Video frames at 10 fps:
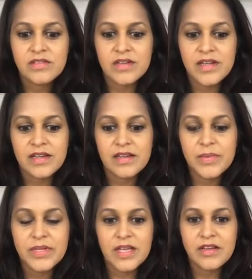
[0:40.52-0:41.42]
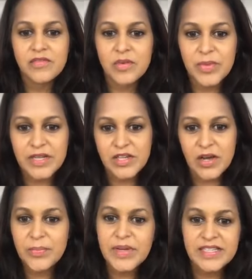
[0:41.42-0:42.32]
All right, I'm excited for my
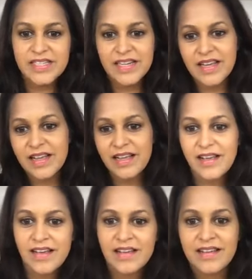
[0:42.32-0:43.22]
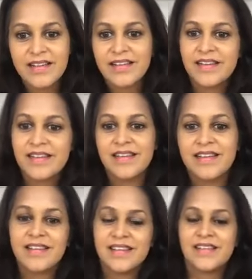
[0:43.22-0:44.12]
topic today.
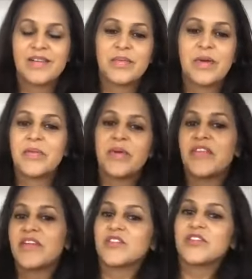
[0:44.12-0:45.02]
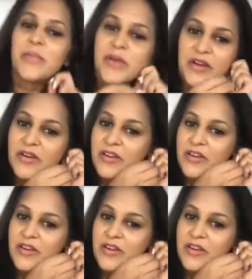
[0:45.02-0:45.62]
Probably my favorite topic on earth.